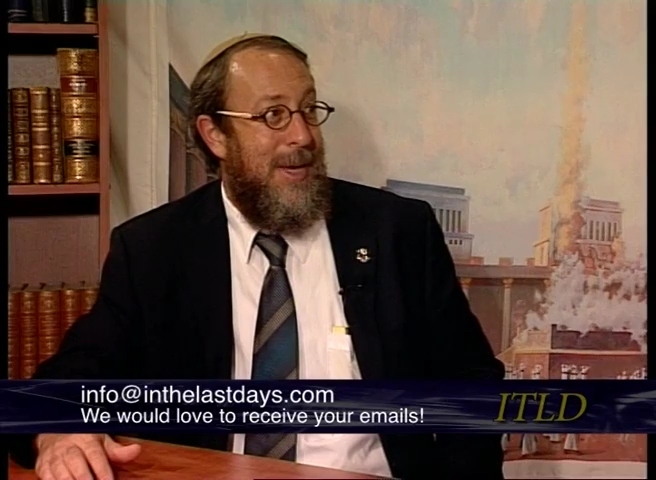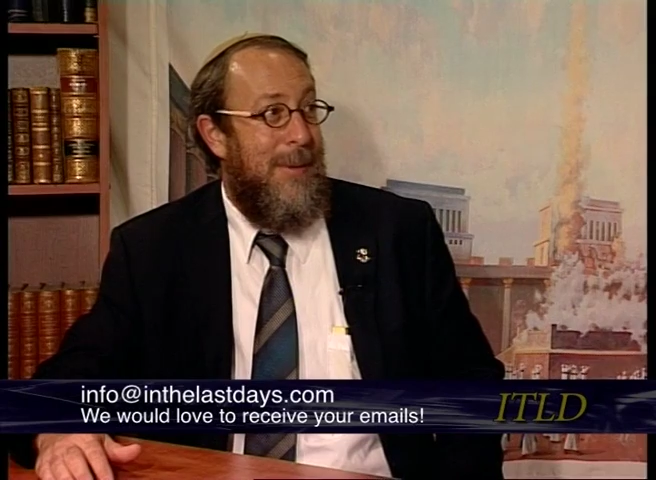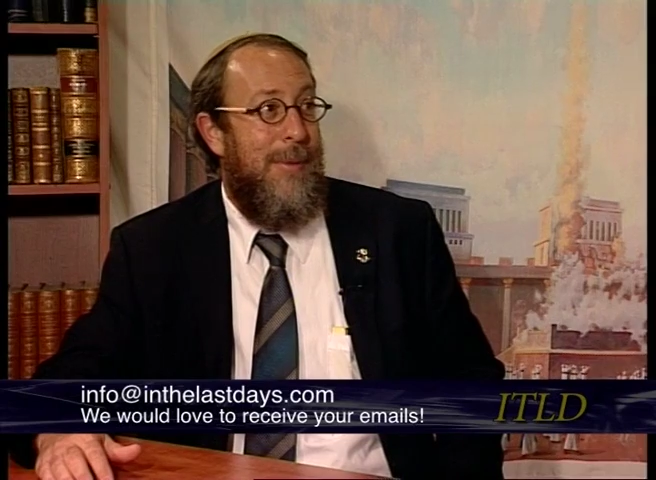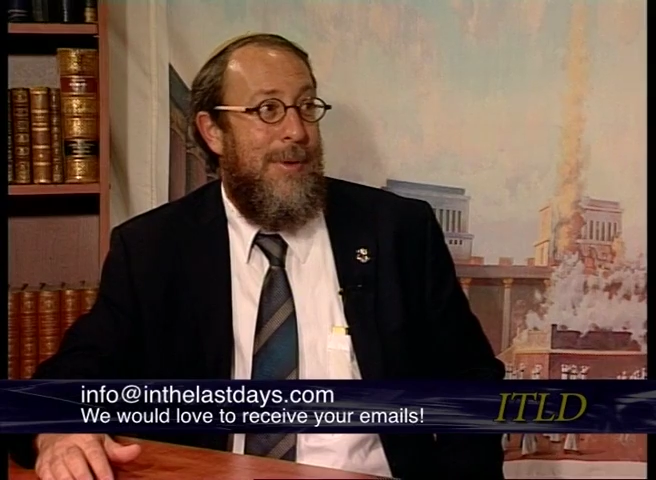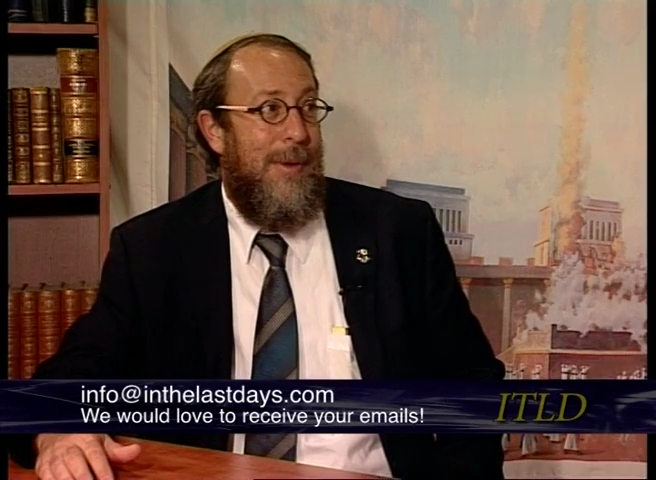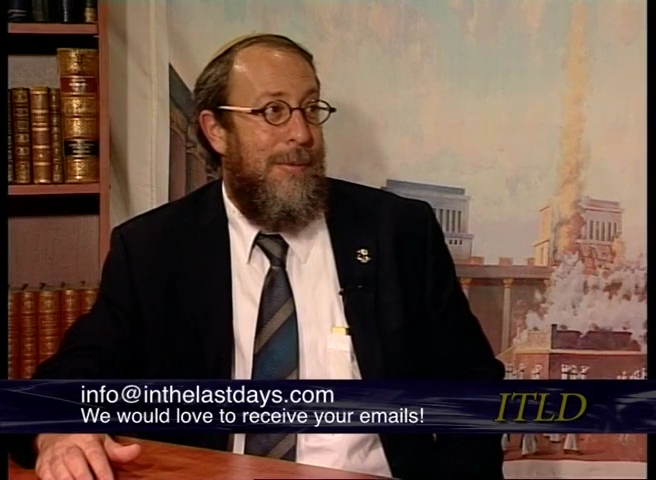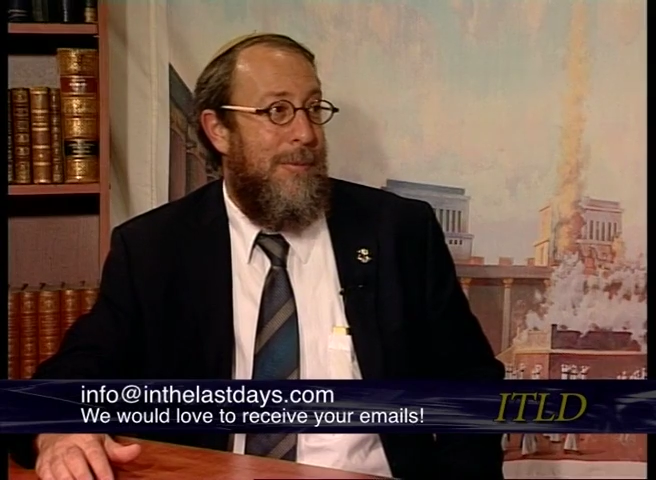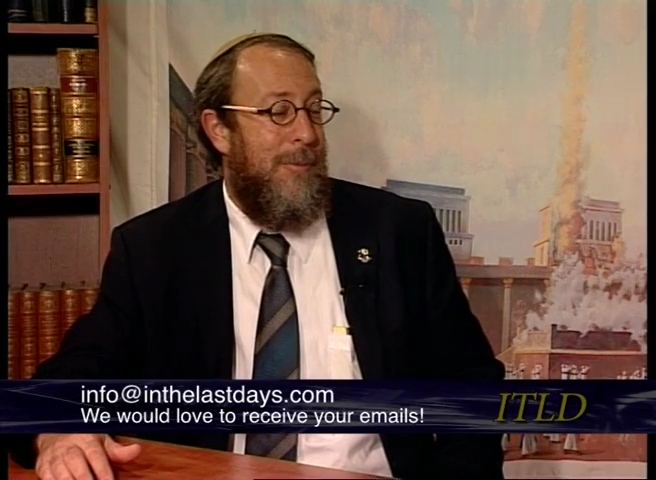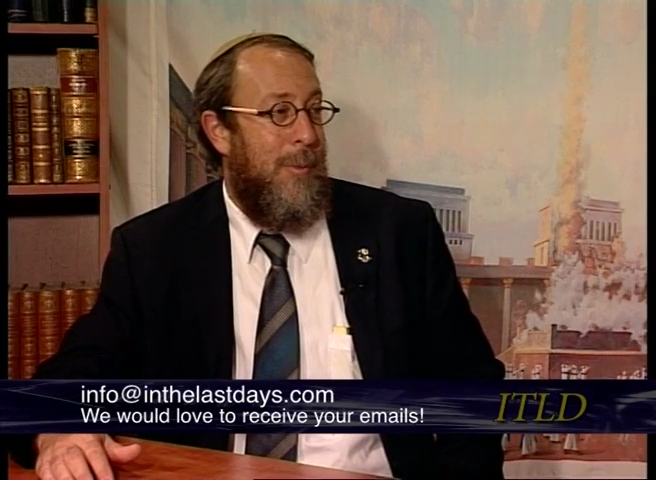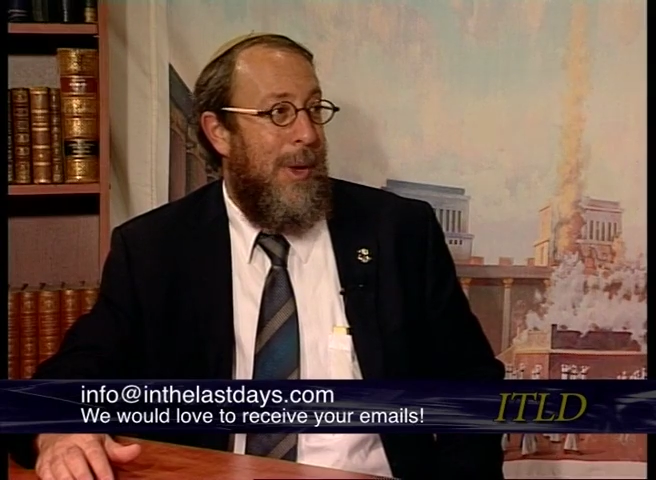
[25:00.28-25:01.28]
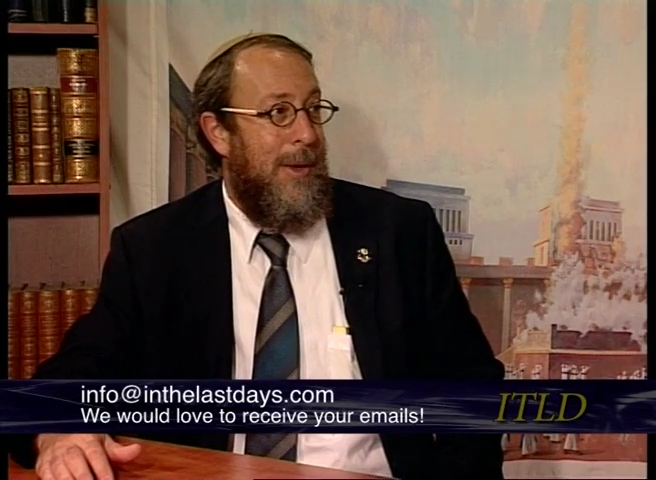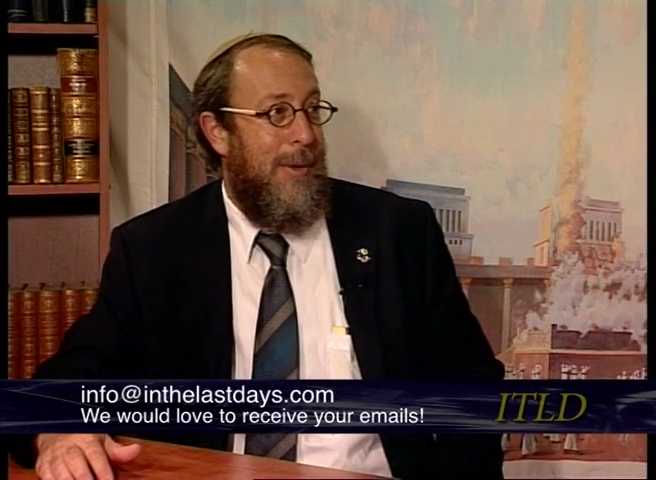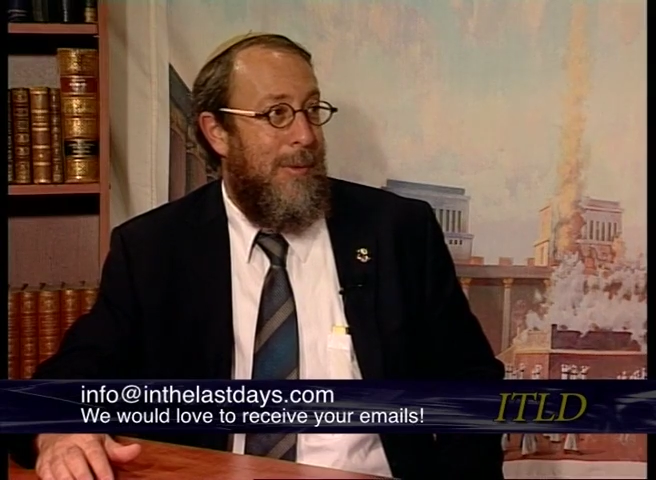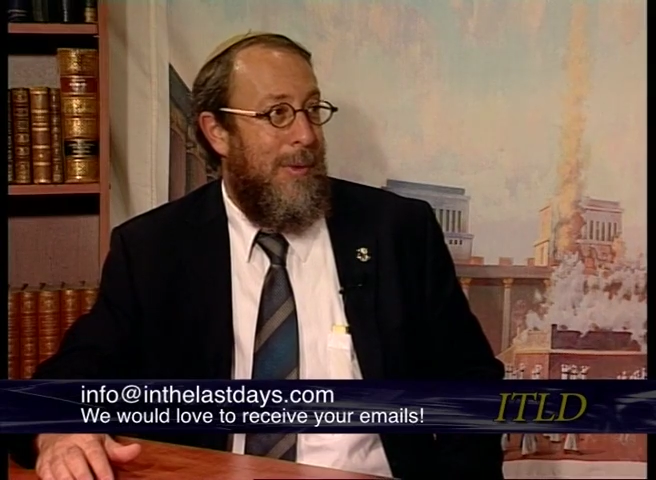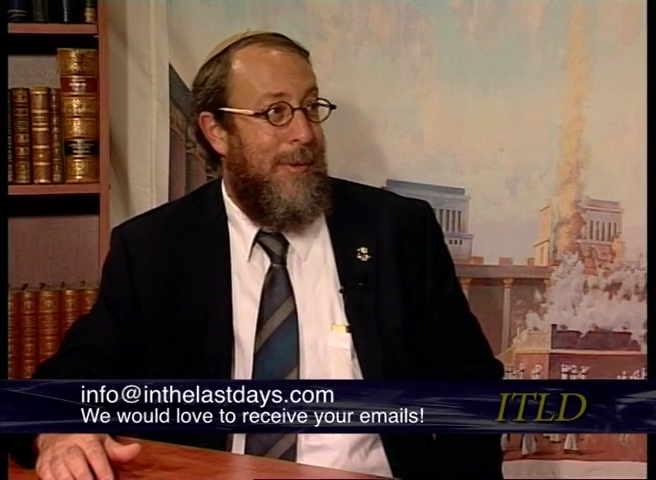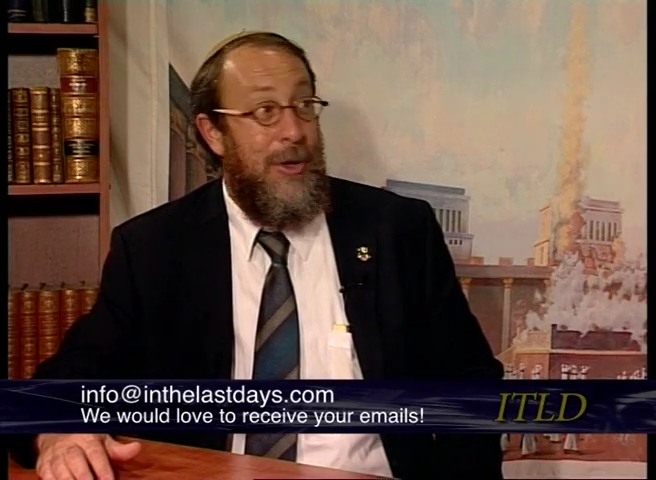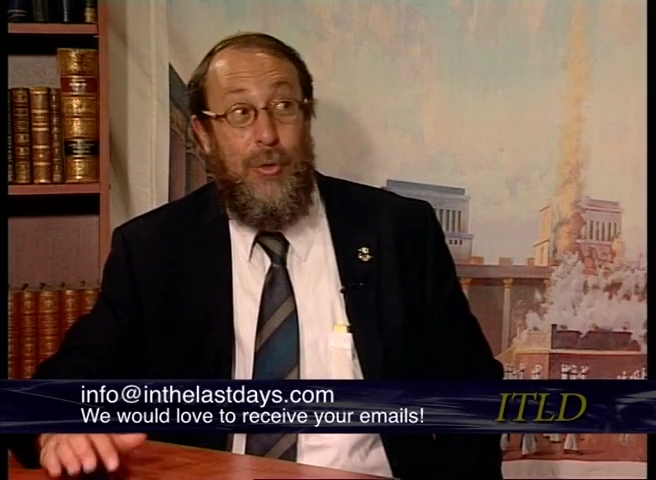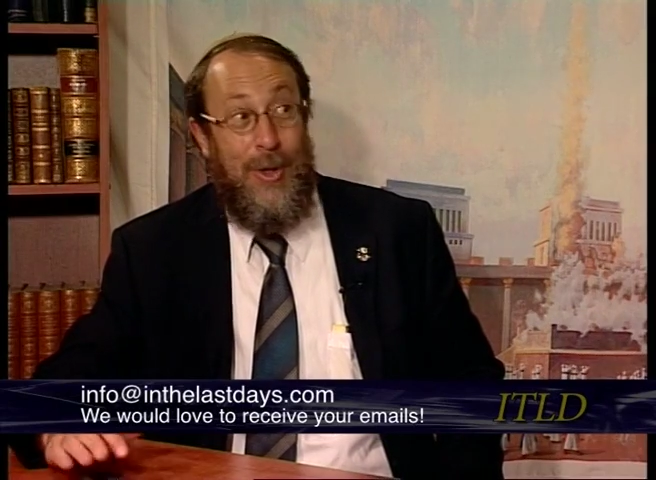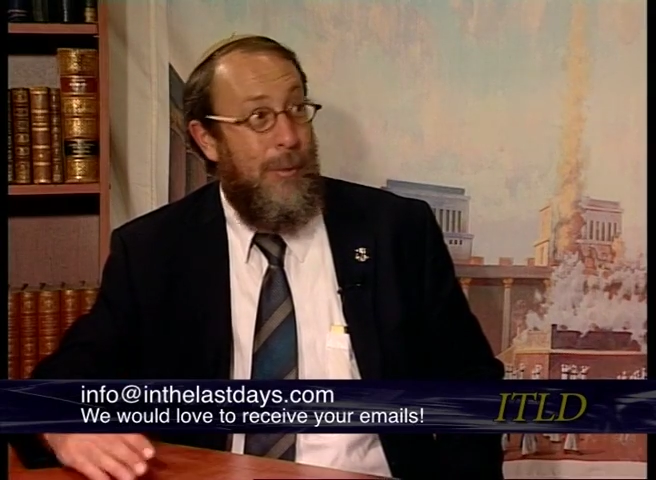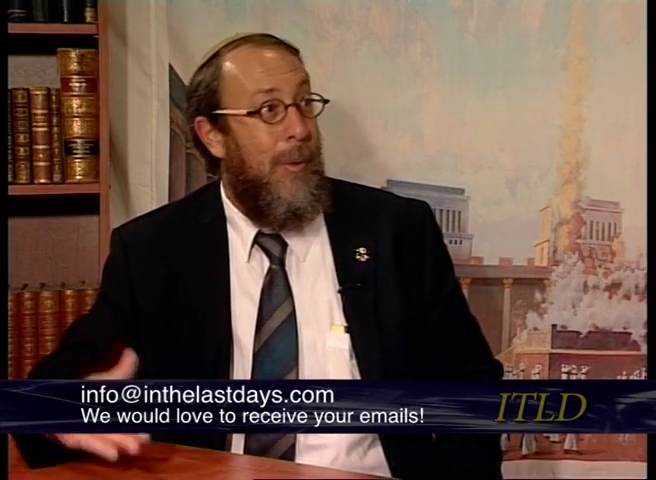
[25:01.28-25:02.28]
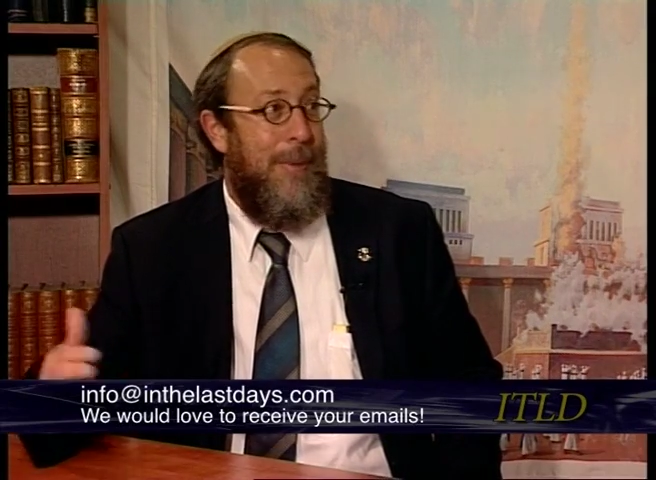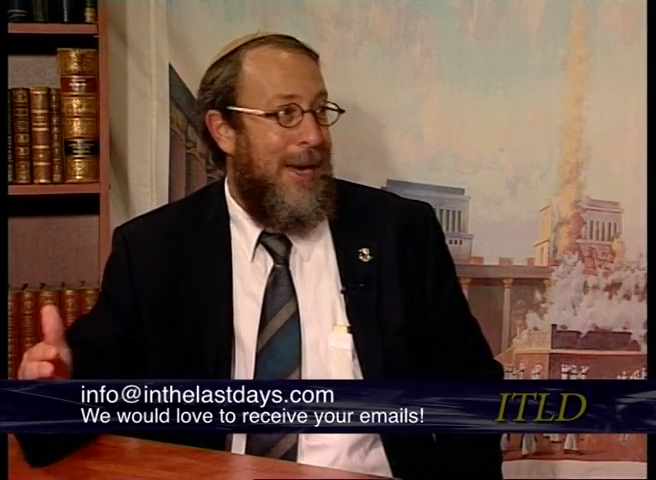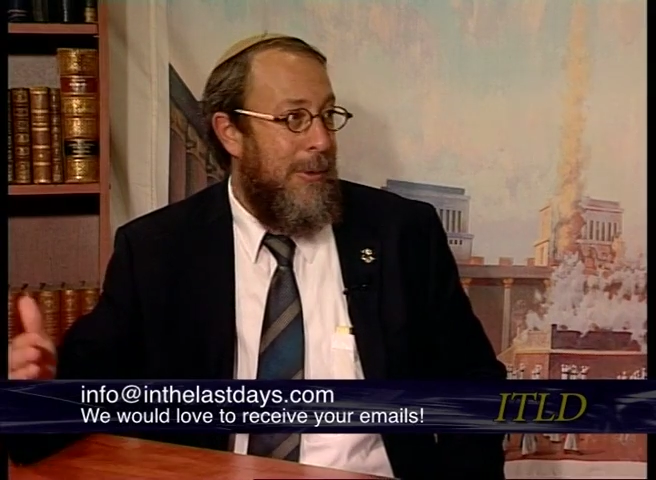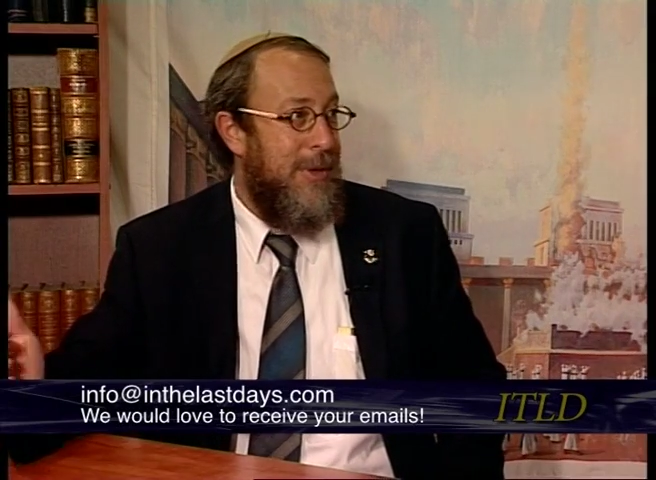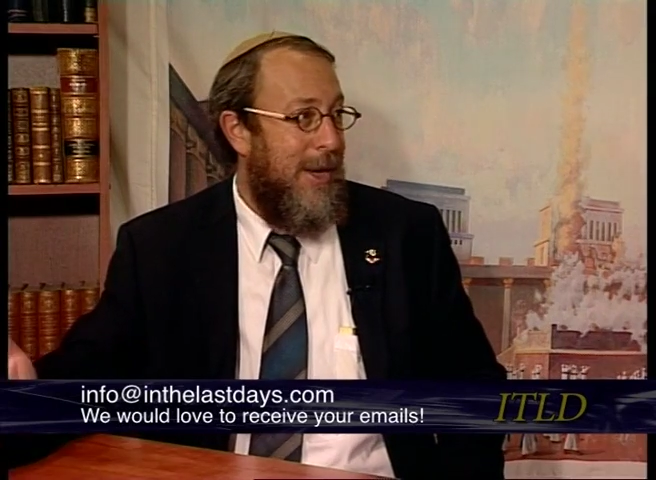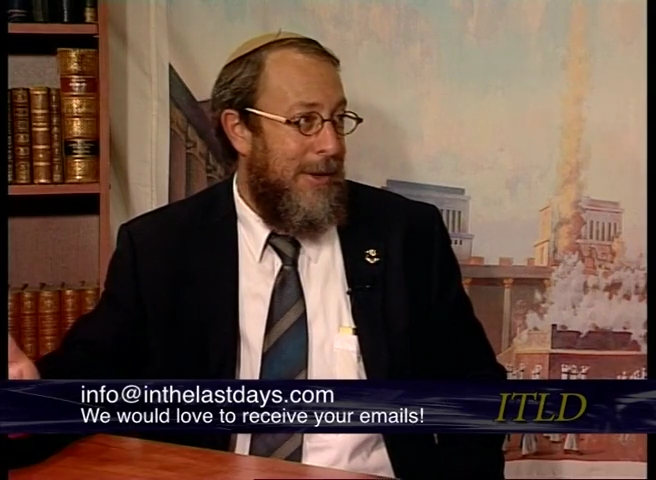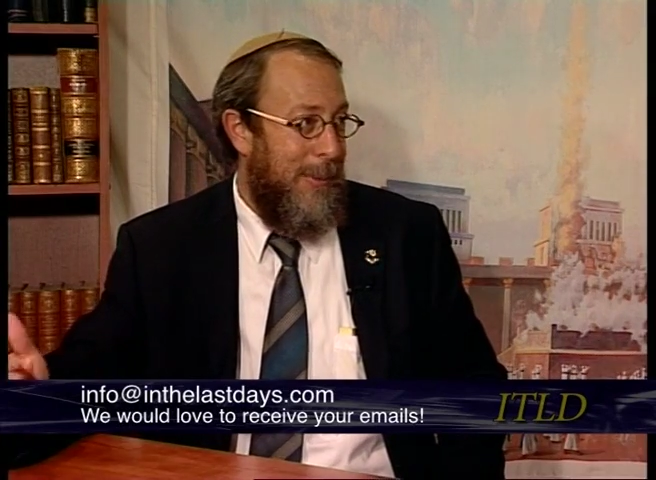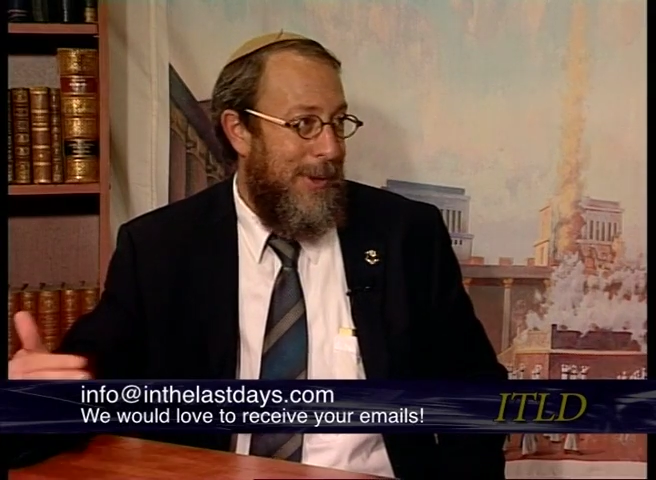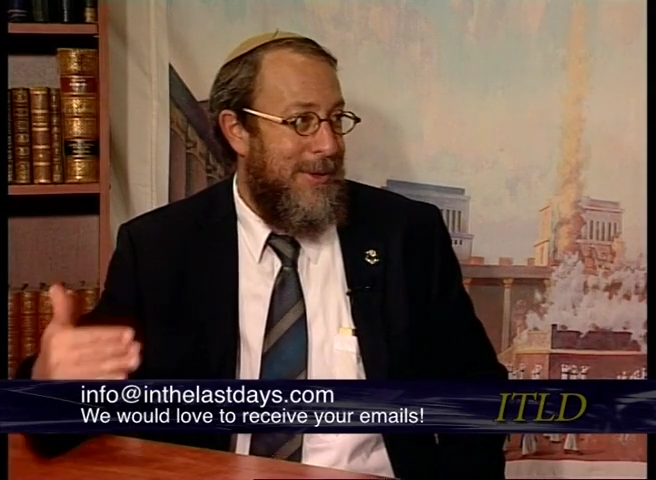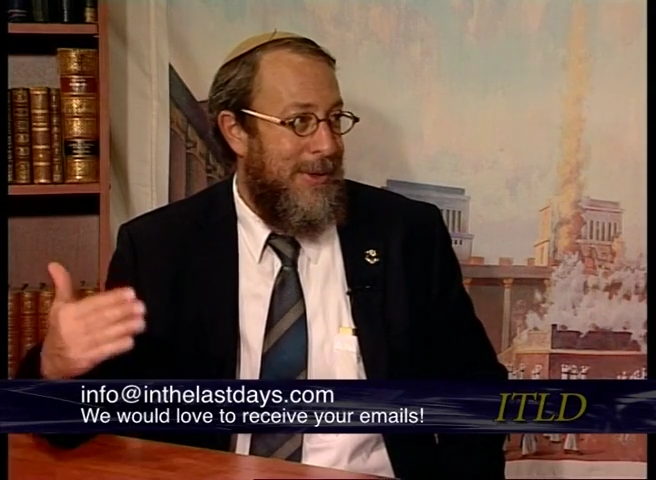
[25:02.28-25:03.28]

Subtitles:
a statement of, well, eventually it won't be ours anyway.